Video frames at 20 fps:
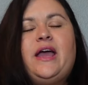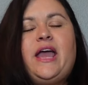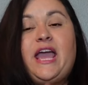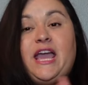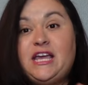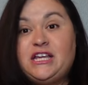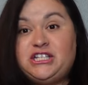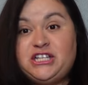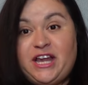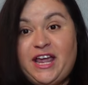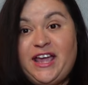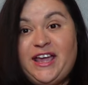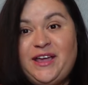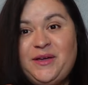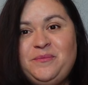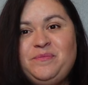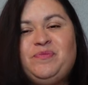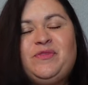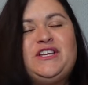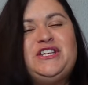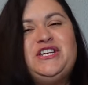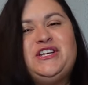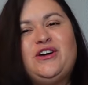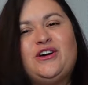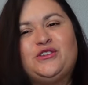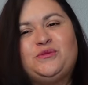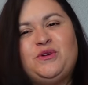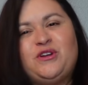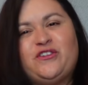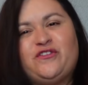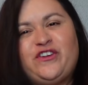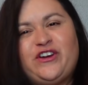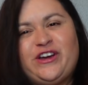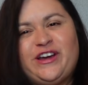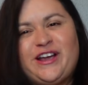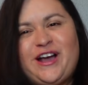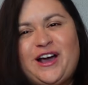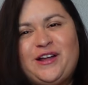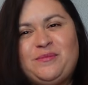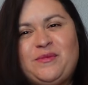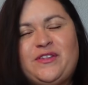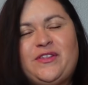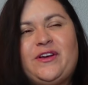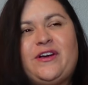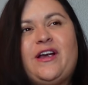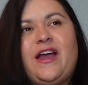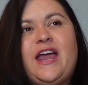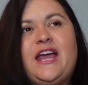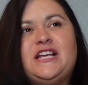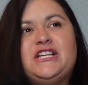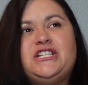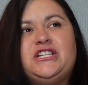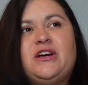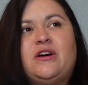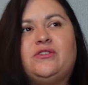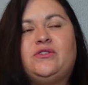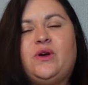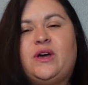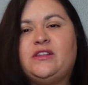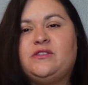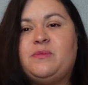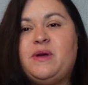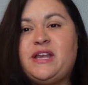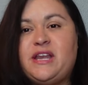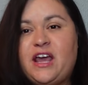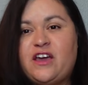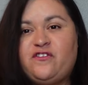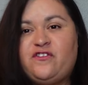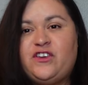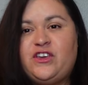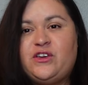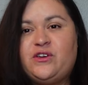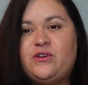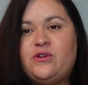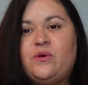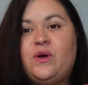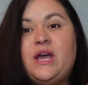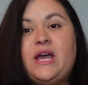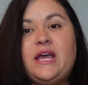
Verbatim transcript: AJ, she calls me her fairy godmother, and she also has my nephew,